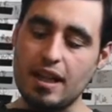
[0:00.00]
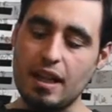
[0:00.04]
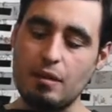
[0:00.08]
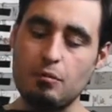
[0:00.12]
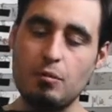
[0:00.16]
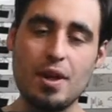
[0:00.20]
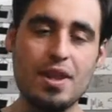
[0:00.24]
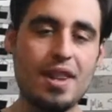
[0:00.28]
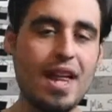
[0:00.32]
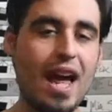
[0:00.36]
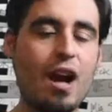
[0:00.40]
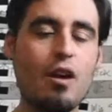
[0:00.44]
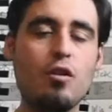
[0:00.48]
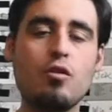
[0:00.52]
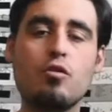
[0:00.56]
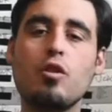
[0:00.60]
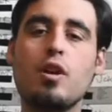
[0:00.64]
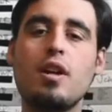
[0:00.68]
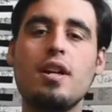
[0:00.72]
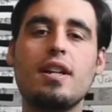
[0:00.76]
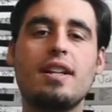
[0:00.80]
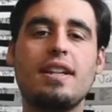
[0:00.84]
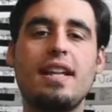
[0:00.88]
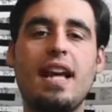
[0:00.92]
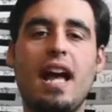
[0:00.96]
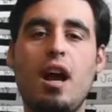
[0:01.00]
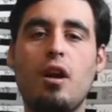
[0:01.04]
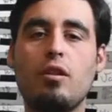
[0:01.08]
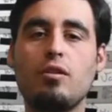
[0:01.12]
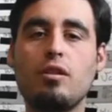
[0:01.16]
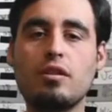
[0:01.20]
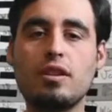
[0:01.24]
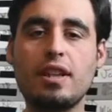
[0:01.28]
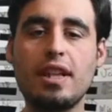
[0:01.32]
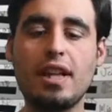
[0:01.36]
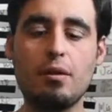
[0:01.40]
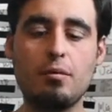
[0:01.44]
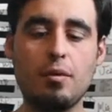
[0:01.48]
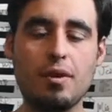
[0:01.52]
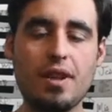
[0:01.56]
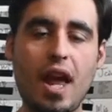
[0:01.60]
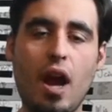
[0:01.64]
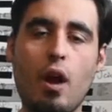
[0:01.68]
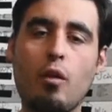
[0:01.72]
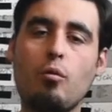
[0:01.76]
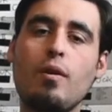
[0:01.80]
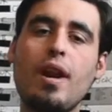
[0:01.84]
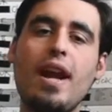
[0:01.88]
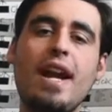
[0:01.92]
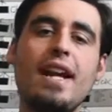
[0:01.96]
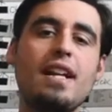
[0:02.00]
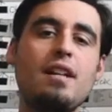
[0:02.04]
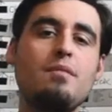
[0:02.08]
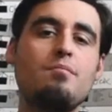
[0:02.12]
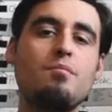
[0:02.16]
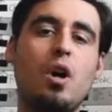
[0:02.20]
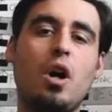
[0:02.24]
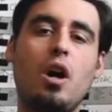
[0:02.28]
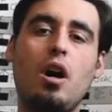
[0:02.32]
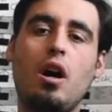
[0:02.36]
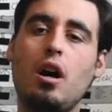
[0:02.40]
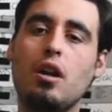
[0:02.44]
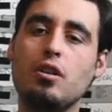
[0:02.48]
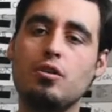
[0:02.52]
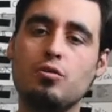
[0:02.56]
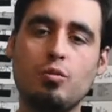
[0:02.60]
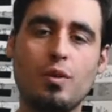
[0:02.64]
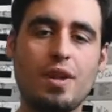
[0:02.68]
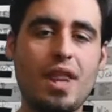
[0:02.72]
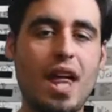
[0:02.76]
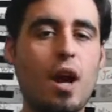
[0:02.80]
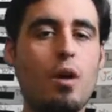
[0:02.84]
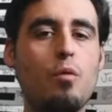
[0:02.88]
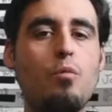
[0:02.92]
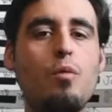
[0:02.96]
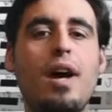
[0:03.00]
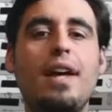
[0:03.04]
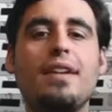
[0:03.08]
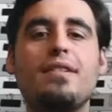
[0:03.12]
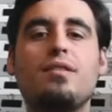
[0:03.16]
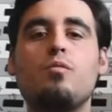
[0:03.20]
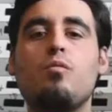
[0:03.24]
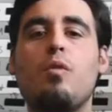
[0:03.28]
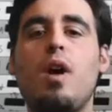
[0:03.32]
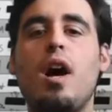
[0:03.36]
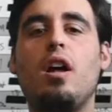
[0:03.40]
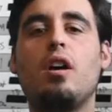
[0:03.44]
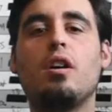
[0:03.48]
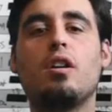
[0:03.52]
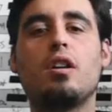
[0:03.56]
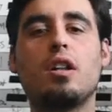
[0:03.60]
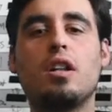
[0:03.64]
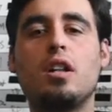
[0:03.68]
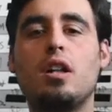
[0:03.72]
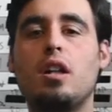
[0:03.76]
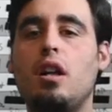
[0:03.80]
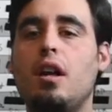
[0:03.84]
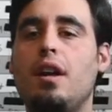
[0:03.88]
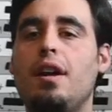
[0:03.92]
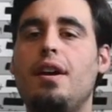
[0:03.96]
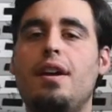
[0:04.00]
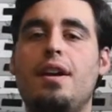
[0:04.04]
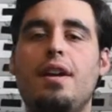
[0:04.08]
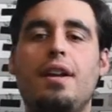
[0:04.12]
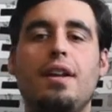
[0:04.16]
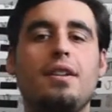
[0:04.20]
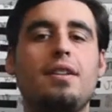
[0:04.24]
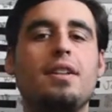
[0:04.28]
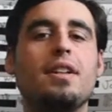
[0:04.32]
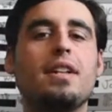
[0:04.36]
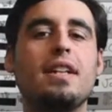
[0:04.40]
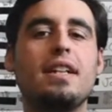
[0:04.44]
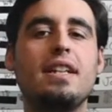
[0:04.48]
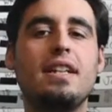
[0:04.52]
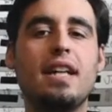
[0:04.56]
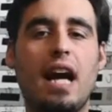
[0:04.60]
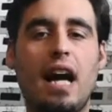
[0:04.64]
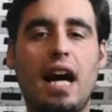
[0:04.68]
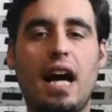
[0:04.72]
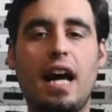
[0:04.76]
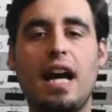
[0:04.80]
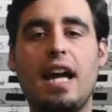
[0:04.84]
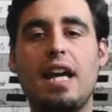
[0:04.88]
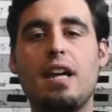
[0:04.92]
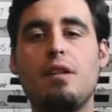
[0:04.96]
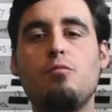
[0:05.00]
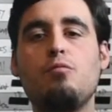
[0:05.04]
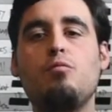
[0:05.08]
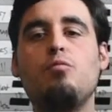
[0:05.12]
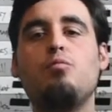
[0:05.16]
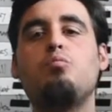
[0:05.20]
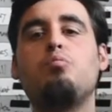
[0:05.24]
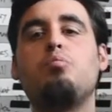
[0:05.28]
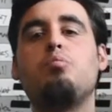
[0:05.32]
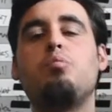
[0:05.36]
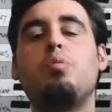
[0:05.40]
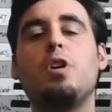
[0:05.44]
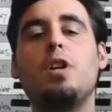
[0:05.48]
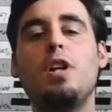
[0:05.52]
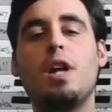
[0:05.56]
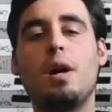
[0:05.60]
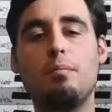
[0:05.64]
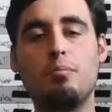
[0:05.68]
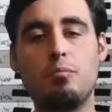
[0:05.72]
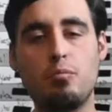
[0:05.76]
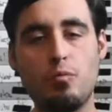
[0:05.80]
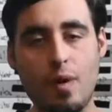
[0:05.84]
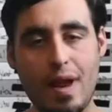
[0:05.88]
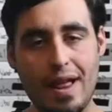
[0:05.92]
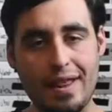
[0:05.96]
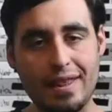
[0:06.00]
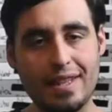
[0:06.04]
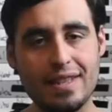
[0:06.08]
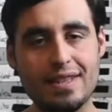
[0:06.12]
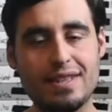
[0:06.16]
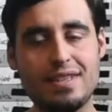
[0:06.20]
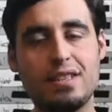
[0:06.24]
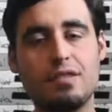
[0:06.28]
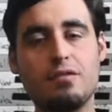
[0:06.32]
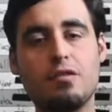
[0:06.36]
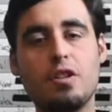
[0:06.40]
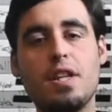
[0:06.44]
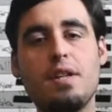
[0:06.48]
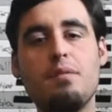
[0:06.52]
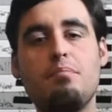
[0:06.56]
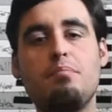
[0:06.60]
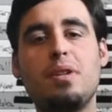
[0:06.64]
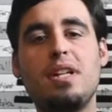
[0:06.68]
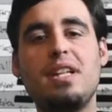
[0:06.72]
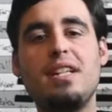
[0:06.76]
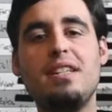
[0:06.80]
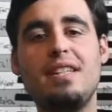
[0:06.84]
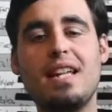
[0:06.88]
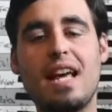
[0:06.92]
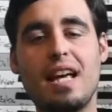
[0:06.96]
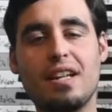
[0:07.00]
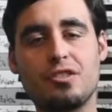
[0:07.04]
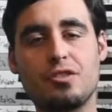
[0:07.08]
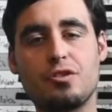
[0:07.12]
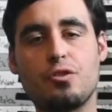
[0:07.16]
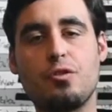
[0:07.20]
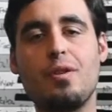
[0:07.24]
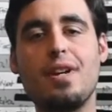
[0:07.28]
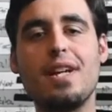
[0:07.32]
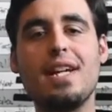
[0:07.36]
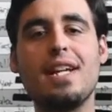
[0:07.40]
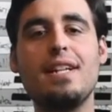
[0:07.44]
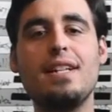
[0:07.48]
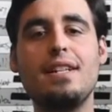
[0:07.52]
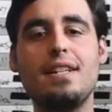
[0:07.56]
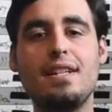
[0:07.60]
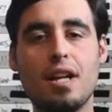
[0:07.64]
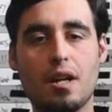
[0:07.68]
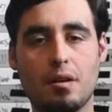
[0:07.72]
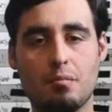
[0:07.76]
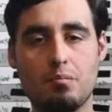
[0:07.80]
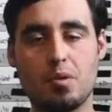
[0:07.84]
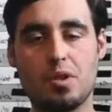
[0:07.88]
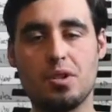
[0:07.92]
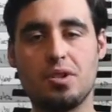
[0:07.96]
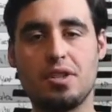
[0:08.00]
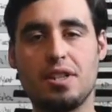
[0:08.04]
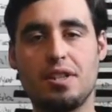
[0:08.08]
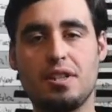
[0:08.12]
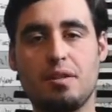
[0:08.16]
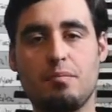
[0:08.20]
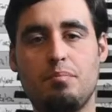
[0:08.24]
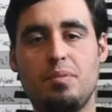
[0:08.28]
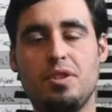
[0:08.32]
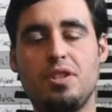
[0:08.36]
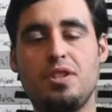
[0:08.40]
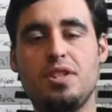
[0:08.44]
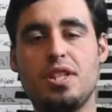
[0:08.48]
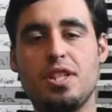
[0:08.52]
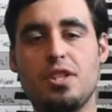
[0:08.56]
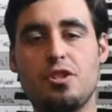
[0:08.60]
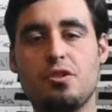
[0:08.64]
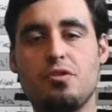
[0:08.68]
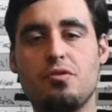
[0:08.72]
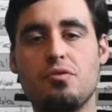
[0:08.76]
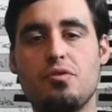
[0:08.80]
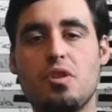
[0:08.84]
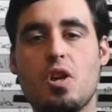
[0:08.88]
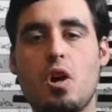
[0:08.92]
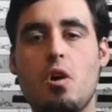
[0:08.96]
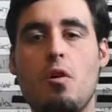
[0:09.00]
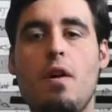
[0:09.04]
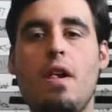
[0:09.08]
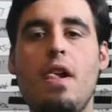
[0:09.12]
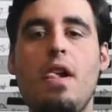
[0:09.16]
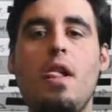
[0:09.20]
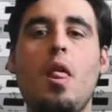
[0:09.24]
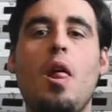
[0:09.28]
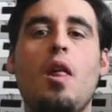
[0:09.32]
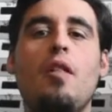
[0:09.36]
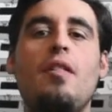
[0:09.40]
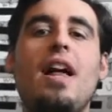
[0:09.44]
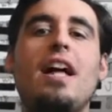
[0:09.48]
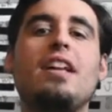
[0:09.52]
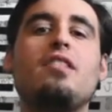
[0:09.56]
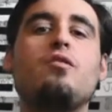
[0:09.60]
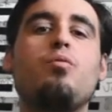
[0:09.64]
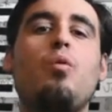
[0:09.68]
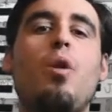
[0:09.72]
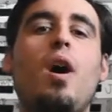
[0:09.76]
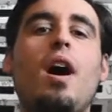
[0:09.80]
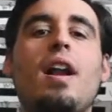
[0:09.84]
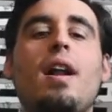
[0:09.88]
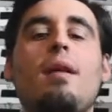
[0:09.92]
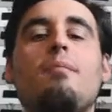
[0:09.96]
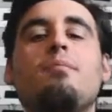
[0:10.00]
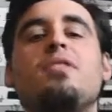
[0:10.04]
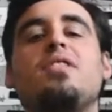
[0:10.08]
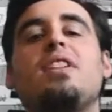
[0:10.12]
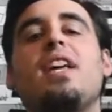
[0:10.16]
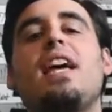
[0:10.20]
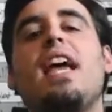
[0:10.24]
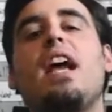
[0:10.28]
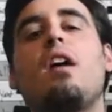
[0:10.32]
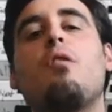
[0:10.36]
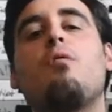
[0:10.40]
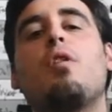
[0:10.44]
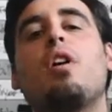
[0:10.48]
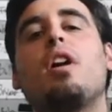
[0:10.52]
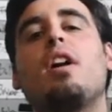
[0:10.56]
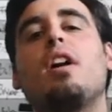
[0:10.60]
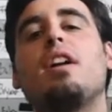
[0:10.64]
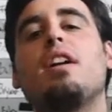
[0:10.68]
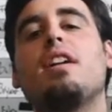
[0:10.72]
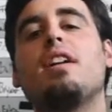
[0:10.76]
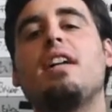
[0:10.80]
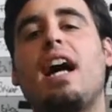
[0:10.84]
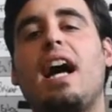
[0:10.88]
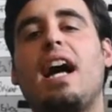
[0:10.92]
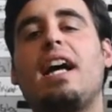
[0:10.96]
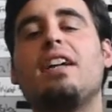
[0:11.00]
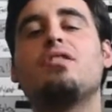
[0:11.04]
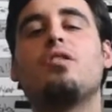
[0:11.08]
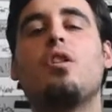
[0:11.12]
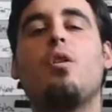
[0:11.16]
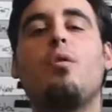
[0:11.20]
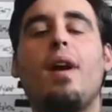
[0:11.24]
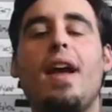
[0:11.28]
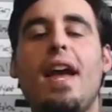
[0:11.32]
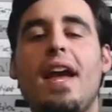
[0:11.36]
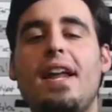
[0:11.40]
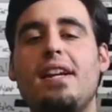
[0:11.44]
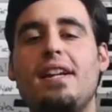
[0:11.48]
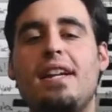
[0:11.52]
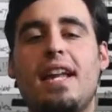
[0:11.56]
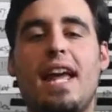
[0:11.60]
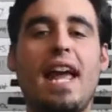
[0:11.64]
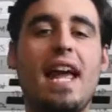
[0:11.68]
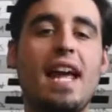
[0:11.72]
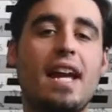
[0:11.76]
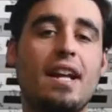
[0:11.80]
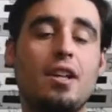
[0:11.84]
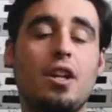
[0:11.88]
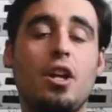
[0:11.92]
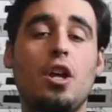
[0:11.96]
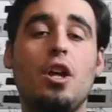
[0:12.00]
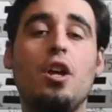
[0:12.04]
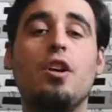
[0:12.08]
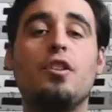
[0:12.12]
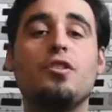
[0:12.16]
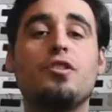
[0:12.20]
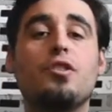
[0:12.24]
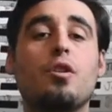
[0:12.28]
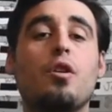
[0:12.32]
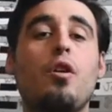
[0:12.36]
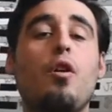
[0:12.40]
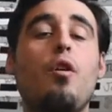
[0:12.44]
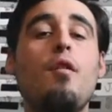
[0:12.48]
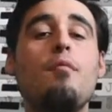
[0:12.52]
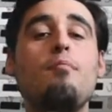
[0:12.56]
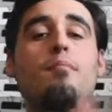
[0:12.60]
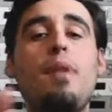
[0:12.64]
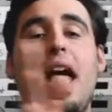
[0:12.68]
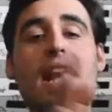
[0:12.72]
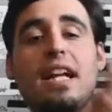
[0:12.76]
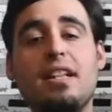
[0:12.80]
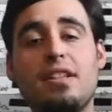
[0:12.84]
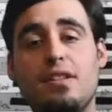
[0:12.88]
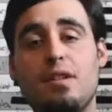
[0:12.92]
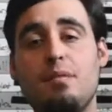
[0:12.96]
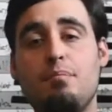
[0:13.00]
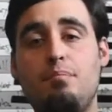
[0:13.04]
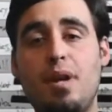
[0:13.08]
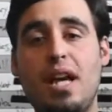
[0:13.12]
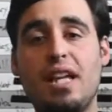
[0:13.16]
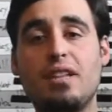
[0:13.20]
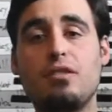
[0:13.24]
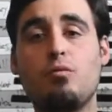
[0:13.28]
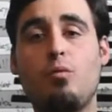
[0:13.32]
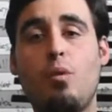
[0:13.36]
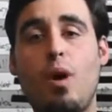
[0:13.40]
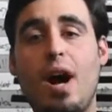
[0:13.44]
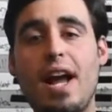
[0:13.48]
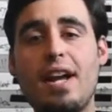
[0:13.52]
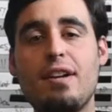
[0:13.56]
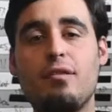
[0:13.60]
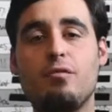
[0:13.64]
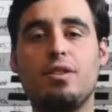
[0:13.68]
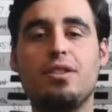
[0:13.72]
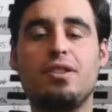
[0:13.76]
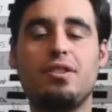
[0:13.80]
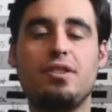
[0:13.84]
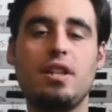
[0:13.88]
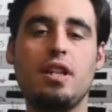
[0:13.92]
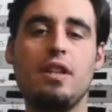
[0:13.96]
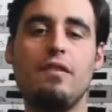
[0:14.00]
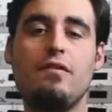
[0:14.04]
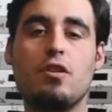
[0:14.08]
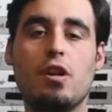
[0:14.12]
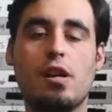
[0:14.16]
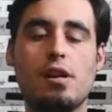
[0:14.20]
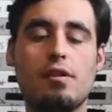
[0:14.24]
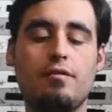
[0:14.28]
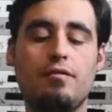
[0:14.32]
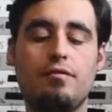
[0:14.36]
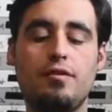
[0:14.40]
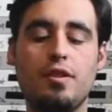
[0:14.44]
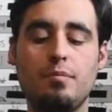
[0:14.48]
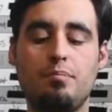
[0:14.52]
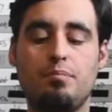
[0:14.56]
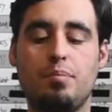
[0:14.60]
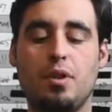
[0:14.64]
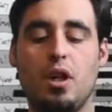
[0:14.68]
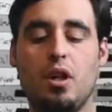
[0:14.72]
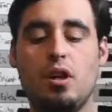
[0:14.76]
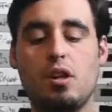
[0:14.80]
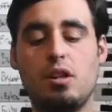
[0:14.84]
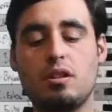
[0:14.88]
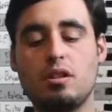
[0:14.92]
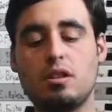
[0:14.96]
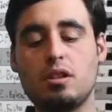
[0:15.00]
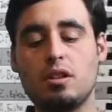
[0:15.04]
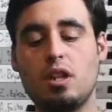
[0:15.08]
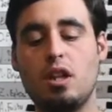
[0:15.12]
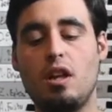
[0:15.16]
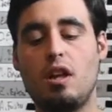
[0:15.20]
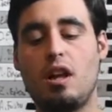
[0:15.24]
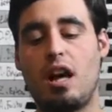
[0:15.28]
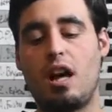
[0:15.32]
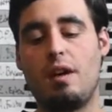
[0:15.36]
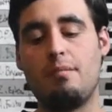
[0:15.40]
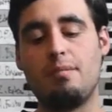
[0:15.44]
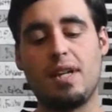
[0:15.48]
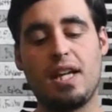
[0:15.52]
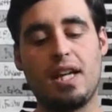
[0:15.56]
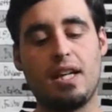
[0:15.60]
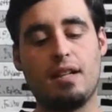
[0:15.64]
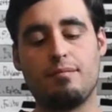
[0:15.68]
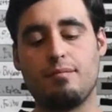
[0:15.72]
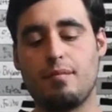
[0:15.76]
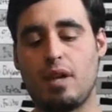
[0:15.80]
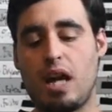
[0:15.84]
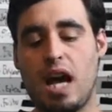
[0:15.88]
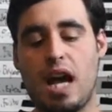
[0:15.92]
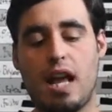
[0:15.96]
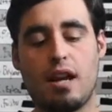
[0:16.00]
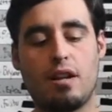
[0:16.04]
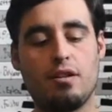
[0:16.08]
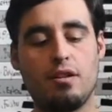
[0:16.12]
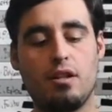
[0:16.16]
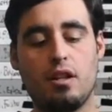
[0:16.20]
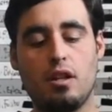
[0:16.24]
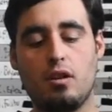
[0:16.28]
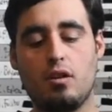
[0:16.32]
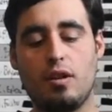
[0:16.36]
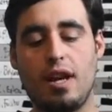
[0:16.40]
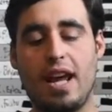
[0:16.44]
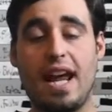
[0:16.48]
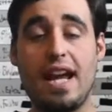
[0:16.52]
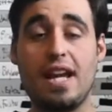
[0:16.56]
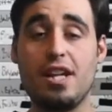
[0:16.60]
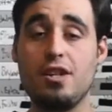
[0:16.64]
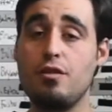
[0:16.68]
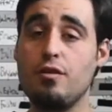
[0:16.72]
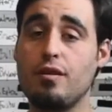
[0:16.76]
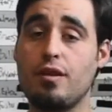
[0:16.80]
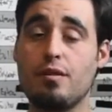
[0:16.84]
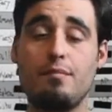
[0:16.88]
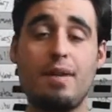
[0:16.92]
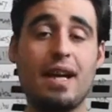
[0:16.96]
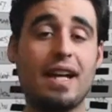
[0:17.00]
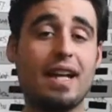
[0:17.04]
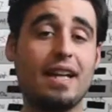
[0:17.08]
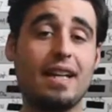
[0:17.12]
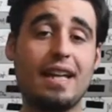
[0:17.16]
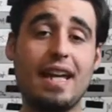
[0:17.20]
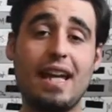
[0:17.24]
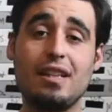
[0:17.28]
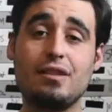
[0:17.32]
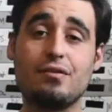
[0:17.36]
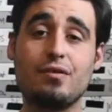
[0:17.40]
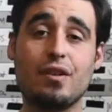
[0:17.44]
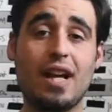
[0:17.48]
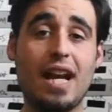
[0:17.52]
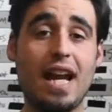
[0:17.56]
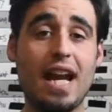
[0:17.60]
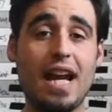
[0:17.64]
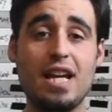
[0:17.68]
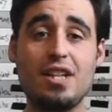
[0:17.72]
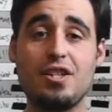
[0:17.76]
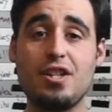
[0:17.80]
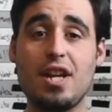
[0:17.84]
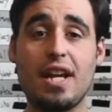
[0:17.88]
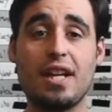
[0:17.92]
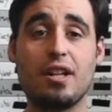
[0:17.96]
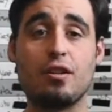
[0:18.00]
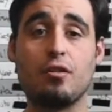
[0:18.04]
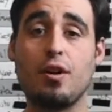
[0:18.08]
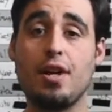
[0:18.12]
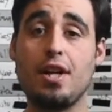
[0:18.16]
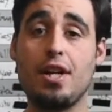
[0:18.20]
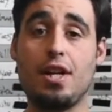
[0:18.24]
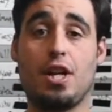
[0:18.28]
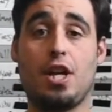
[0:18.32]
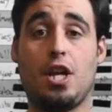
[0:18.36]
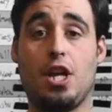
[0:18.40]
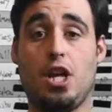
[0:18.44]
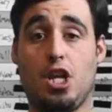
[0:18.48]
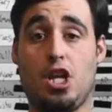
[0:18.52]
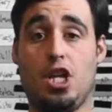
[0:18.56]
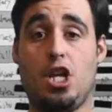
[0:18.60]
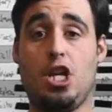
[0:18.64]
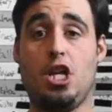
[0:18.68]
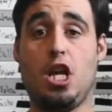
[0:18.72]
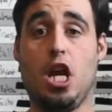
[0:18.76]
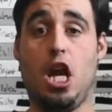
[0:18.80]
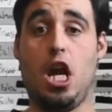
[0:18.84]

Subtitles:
without Gronkowski, without Randy Moss, without Wes Welker, the guy put up relatively pedestrian numbers at the position. So that's what I'm saying, where guys go hand in hand. So going back to the best wide receiver in football, I mean, I don't know. You could make a case for A.J. Green. He